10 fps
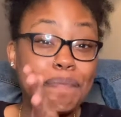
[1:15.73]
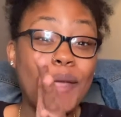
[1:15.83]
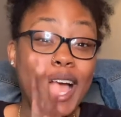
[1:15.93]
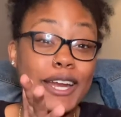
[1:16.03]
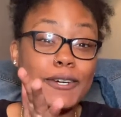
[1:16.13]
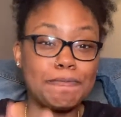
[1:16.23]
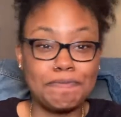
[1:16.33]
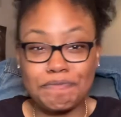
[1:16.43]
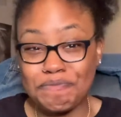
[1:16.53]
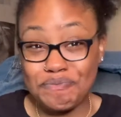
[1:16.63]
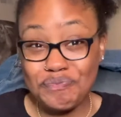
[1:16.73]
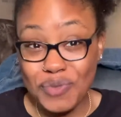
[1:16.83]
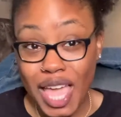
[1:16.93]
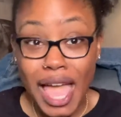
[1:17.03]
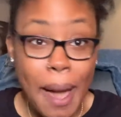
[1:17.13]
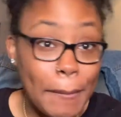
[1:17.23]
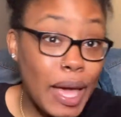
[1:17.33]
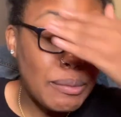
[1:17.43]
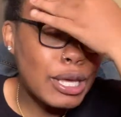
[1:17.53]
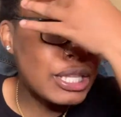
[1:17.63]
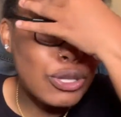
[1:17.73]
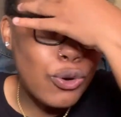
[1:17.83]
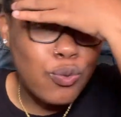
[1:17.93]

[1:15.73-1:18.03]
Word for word: i know but yeah i'm looking a little